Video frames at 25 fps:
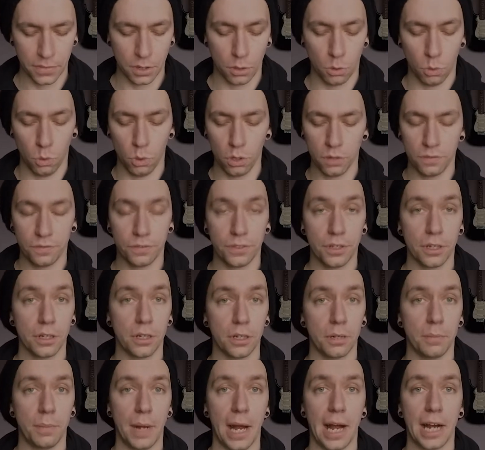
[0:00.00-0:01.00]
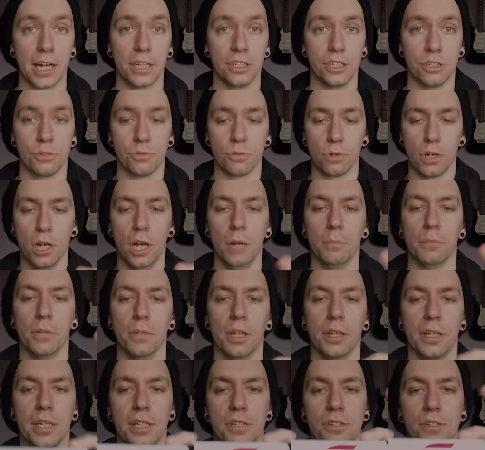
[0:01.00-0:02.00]
All of the packages will come
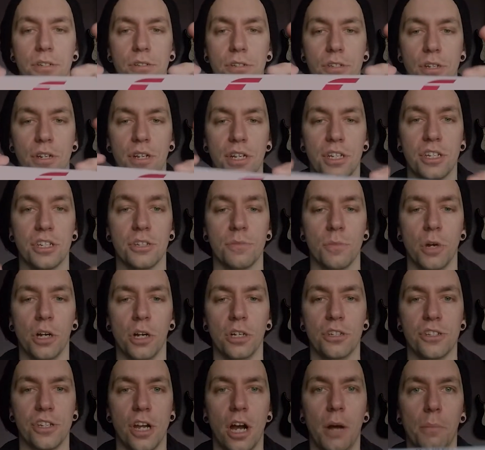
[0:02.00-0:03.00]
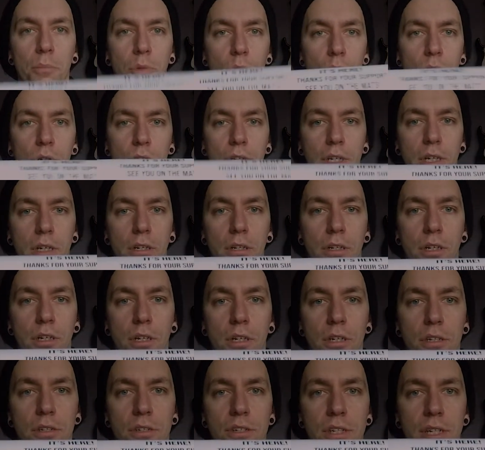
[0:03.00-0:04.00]
like this. So this is my sample hoodie that you
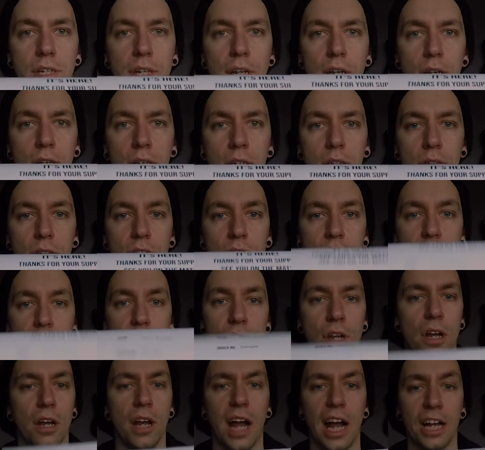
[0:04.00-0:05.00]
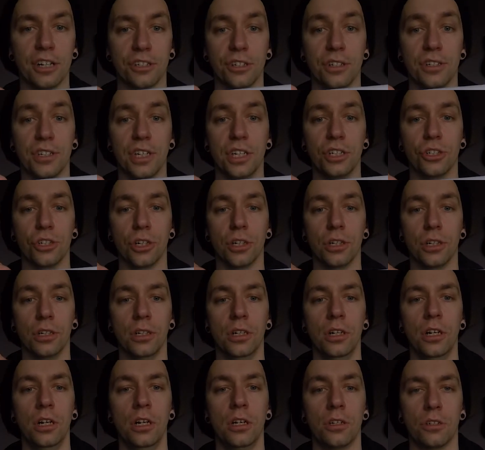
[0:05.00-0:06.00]
can see there. This is actually a t-shirt,
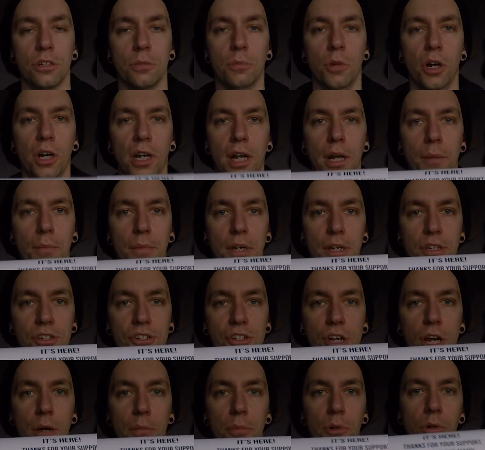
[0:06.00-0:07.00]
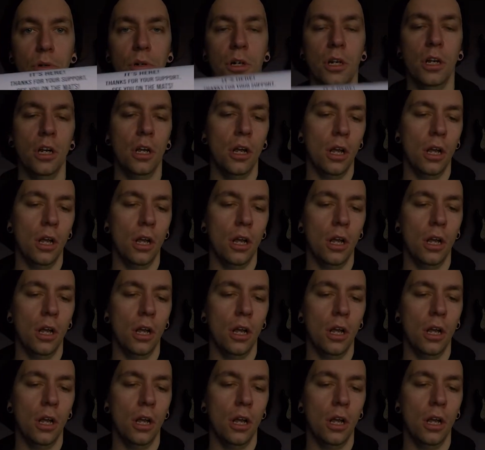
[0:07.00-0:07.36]
so my name and then sample.